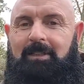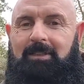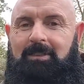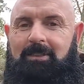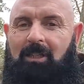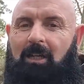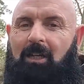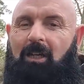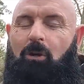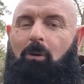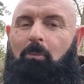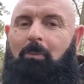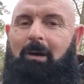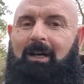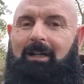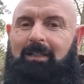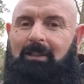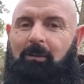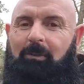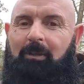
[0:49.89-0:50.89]
So I'm going to go
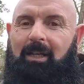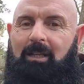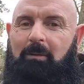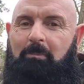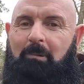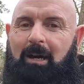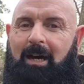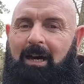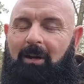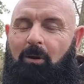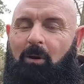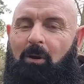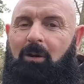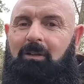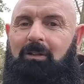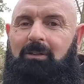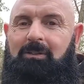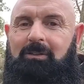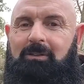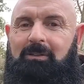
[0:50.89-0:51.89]
back now and get the barrow,
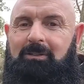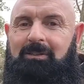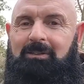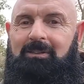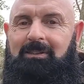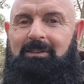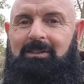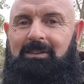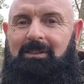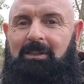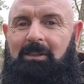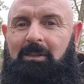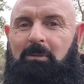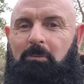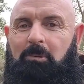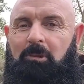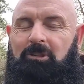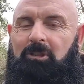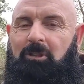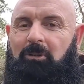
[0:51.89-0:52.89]

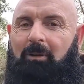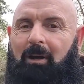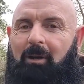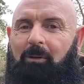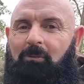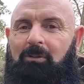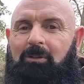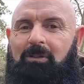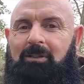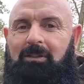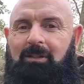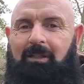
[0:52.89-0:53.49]
push it around